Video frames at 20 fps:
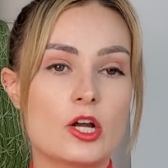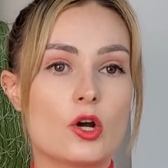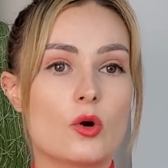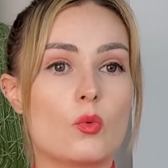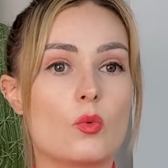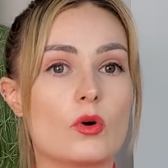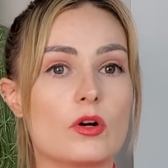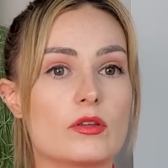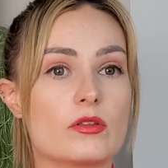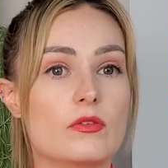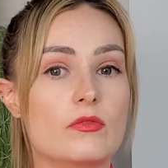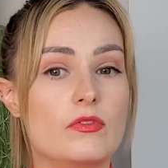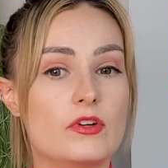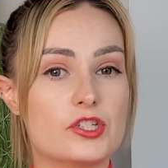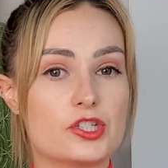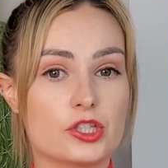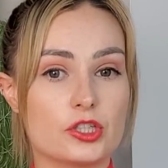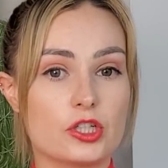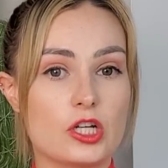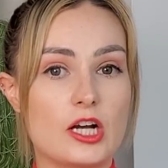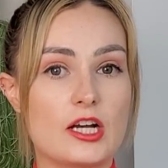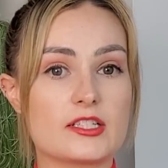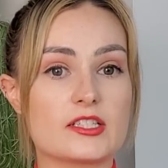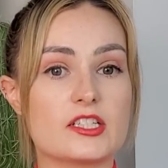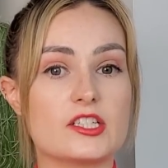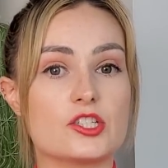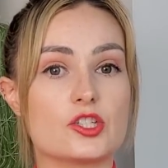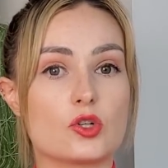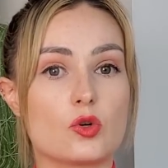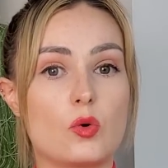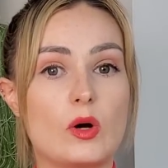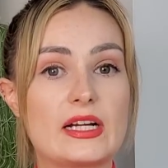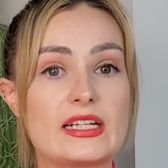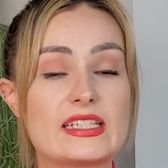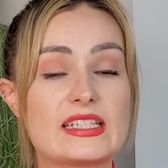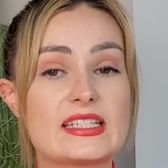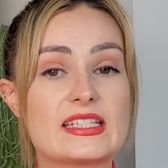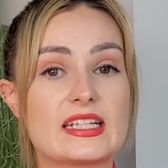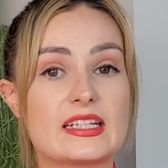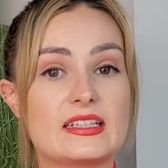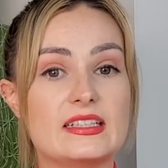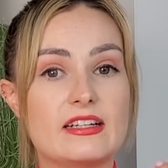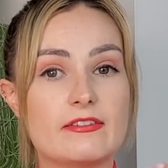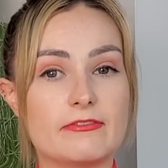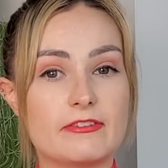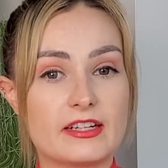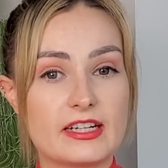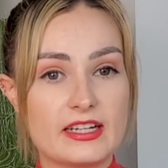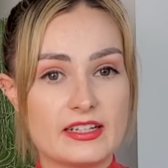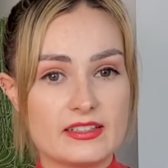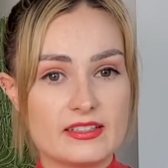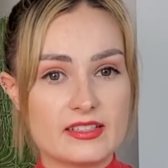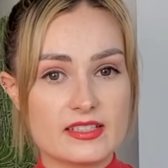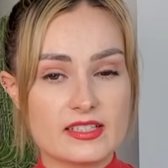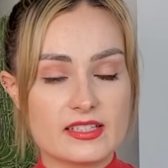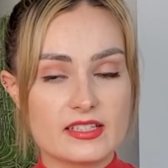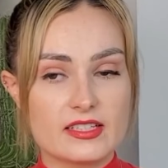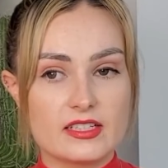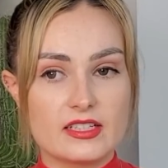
where the vision loss is quite significant,